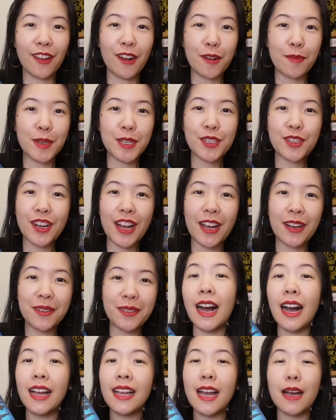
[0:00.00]
Armentrout.
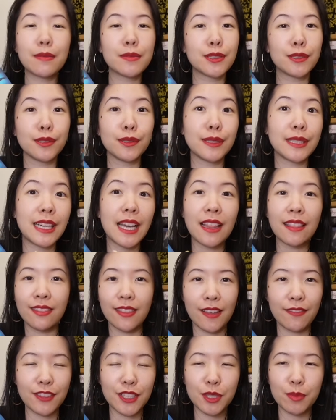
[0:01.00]
I absolutely
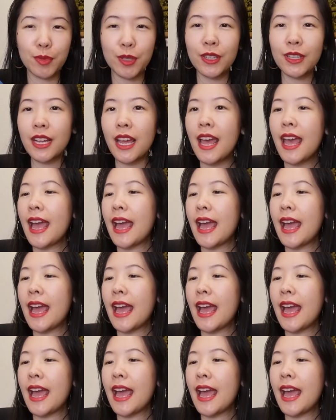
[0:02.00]
love this book.